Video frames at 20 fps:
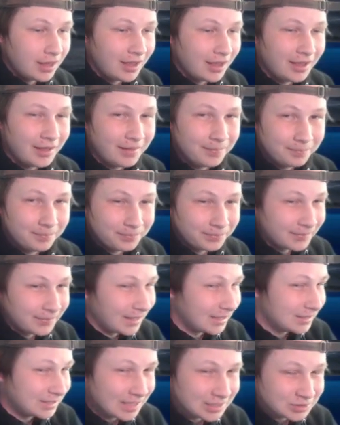Um,
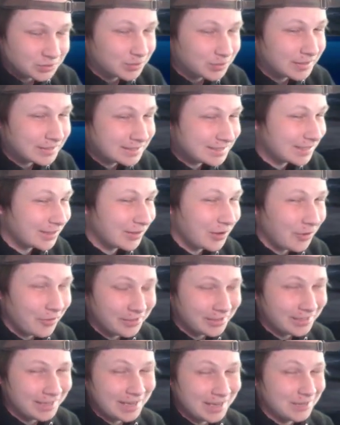that, that's realistically all
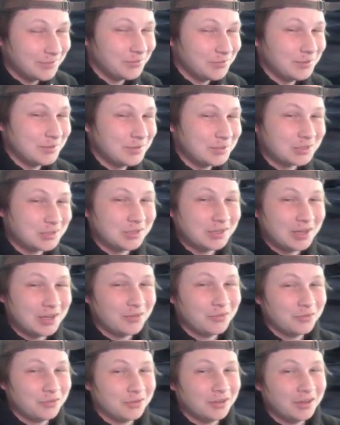I gained from this
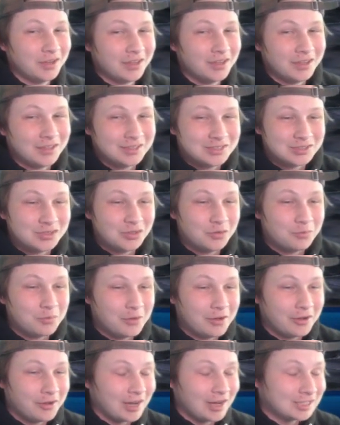Conkeldurr uh, Slowbro
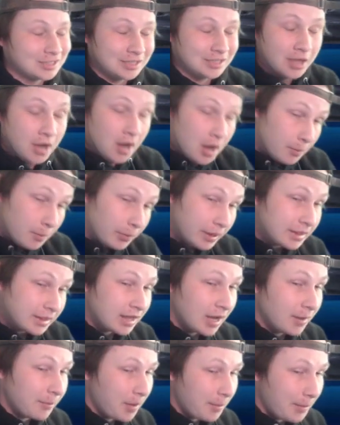interaction. Pretty
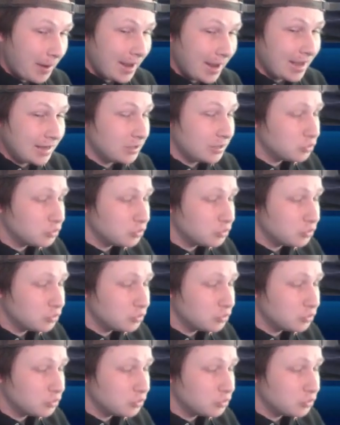dumb on my end.